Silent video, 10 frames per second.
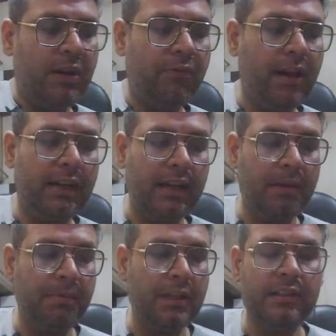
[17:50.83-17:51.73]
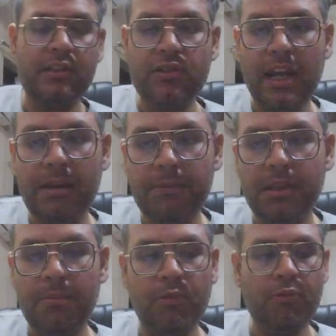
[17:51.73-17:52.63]
What white can play? Just tell me
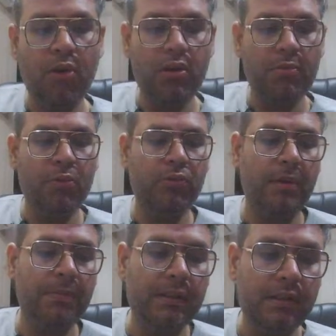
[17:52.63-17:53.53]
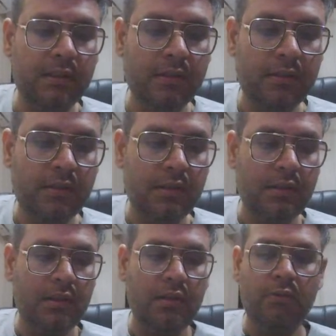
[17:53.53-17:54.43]
the move. Don't move the pieces.
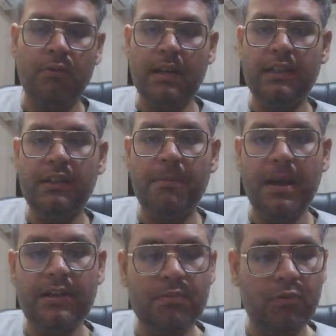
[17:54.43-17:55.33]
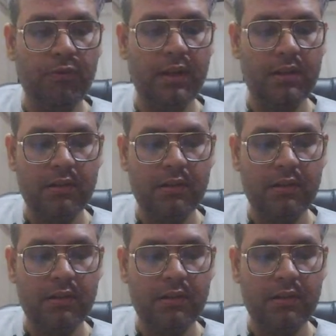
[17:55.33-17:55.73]
What is the best move here?